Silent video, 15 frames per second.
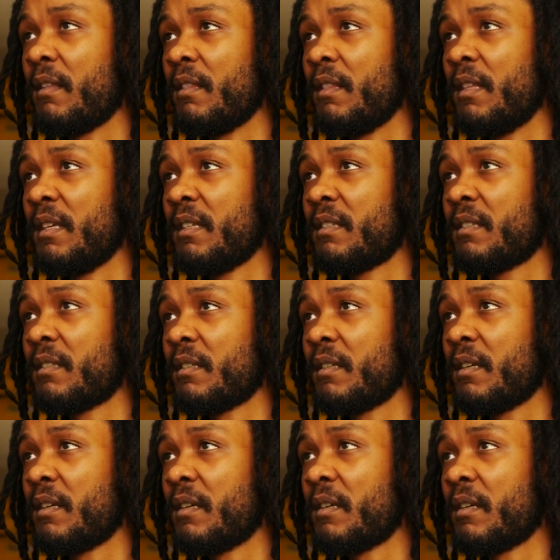This
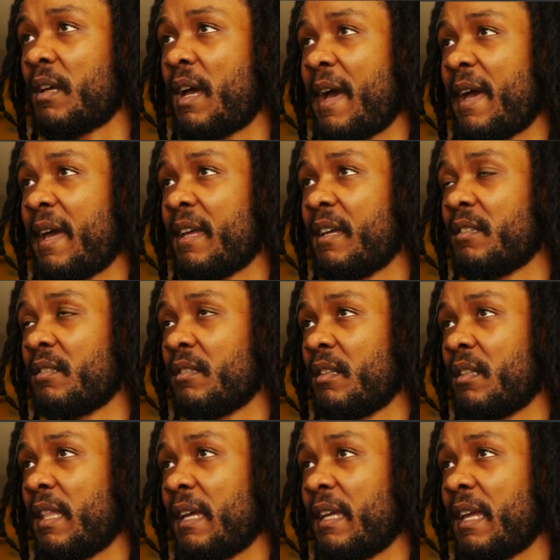eye is
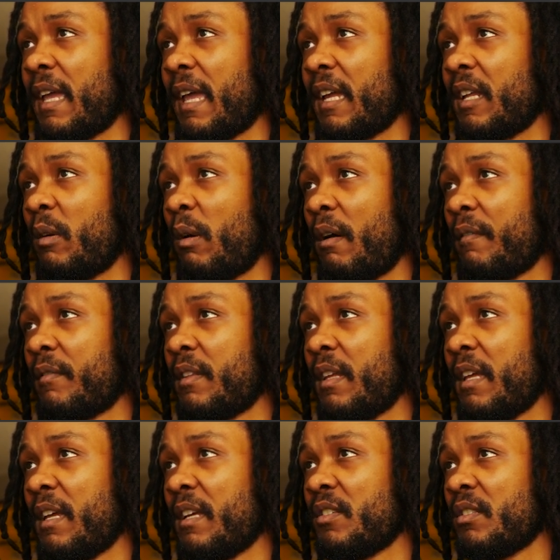like hanging off the
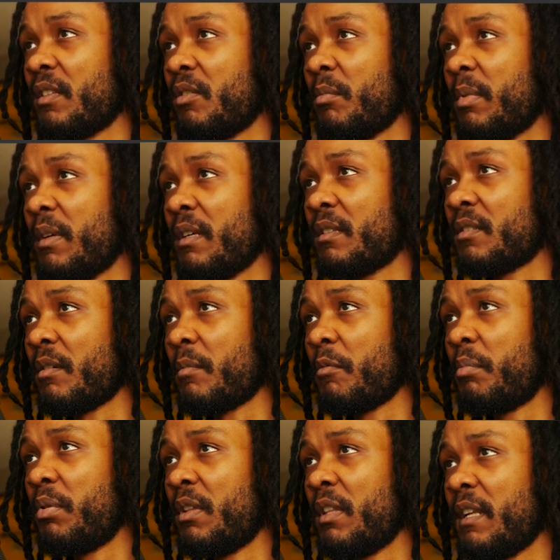edge a little bit, so I'm
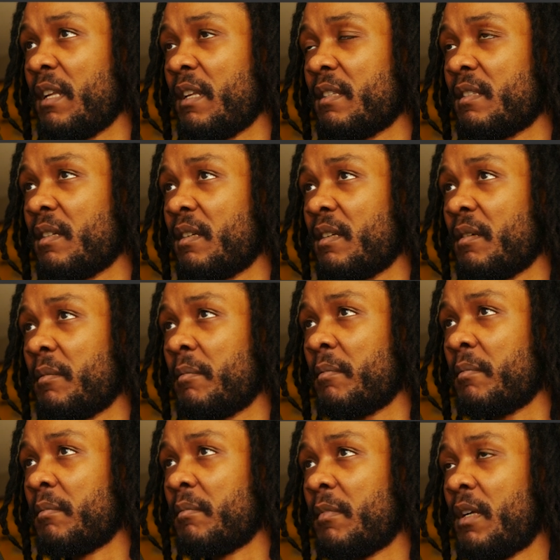gonna pull it in some.
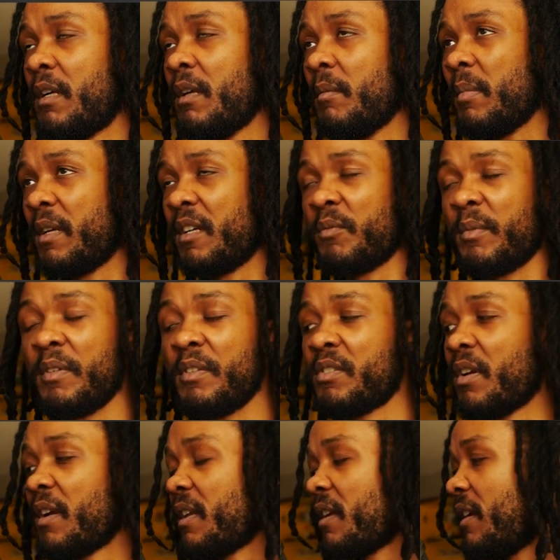Because when you
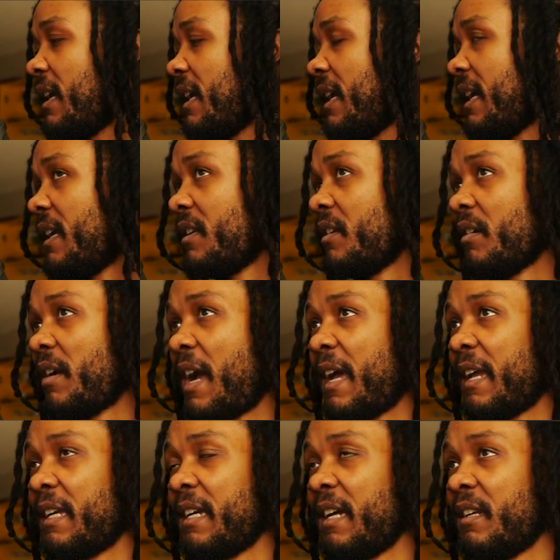turn your head, your
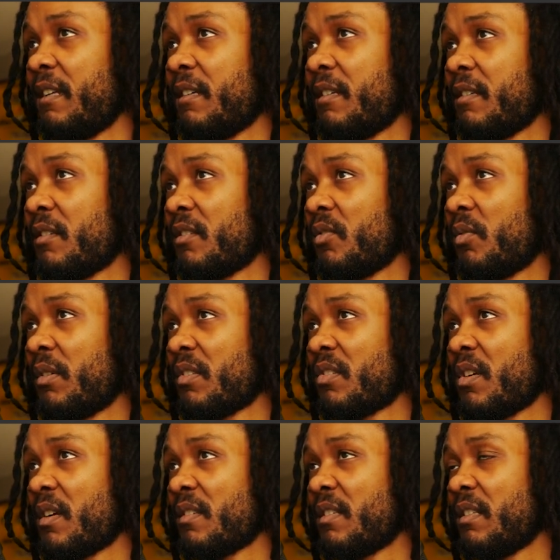eye kind of sort of
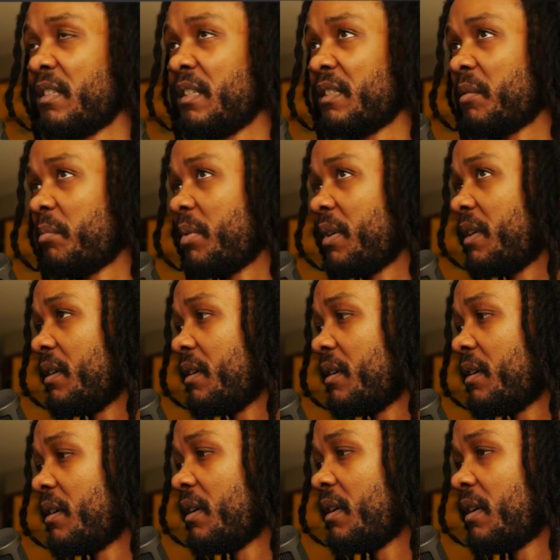starts to disappear
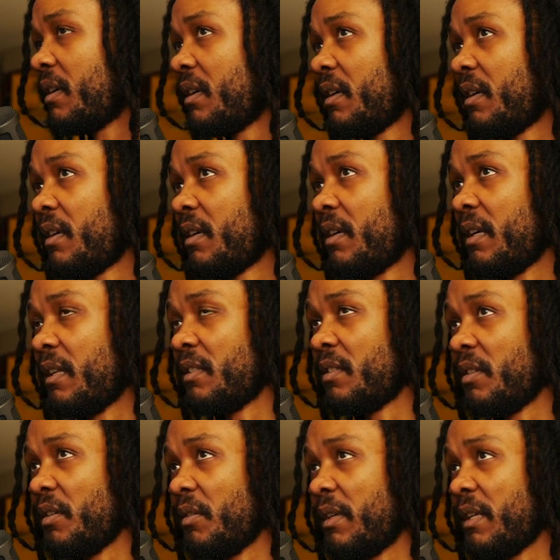
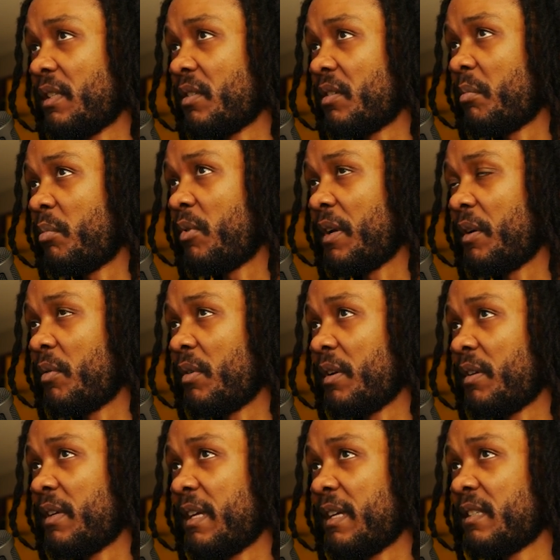until you get to the point where
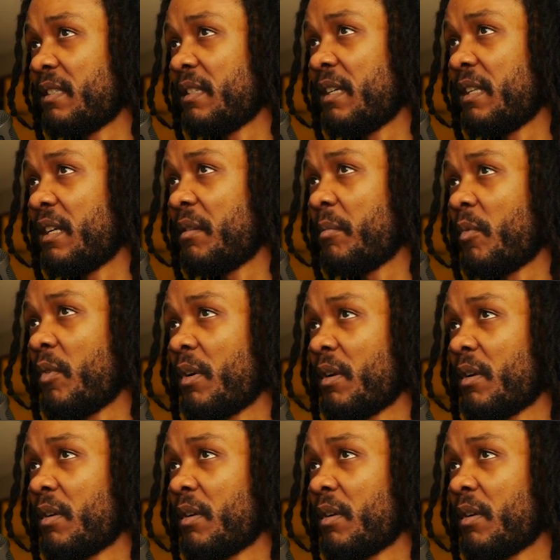you can't see it anymore.